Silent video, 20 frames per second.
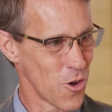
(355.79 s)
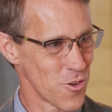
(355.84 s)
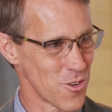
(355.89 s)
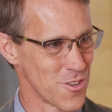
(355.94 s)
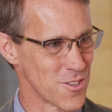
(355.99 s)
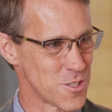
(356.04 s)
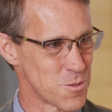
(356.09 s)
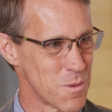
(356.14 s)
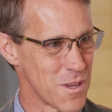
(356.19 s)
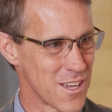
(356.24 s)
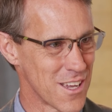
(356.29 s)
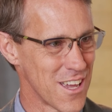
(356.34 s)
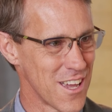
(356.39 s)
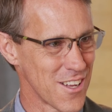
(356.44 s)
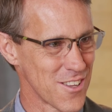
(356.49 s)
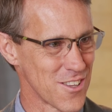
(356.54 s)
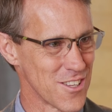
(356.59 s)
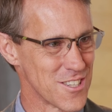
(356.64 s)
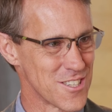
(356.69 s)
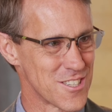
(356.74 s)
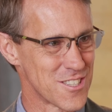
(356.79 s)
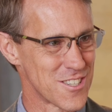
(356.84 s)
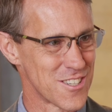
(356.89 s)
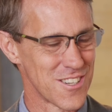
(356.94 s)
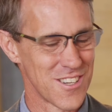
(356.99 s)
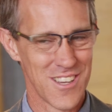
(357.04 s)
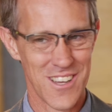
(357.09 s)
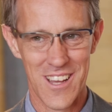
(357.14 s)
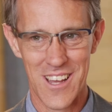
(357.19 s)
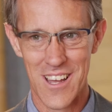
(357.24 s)
oh, you speak English?
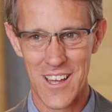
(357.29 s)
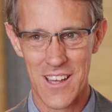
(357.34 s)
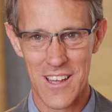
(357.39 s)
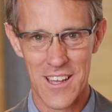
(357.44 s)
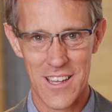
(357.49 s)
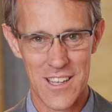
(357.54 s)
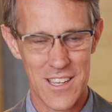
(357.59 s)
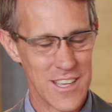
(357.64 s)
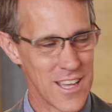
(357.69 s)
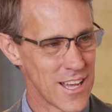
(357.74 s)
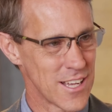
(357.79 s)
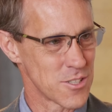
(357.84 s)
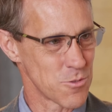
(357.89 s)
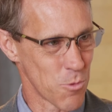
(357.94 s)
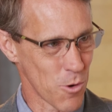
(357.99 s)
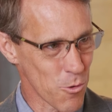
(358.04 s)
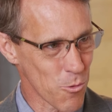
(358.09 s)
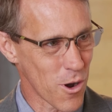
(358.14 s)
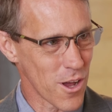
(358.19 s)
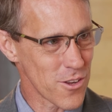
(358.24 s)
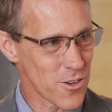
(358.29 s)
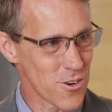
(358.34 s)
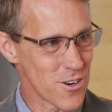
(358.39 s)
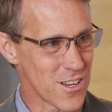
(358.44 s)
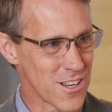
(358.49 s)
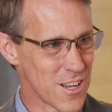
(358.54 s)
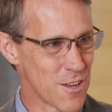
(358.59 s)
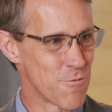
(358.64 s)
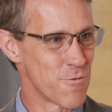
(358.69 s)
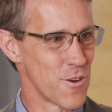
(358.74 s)
Yes, we're
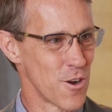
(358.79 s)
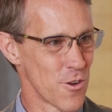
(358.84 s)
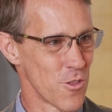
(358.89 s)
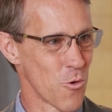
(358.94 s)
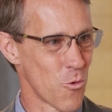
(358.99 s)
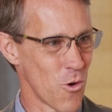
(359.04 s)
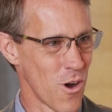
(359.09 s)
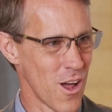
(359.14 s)
wondering if you're the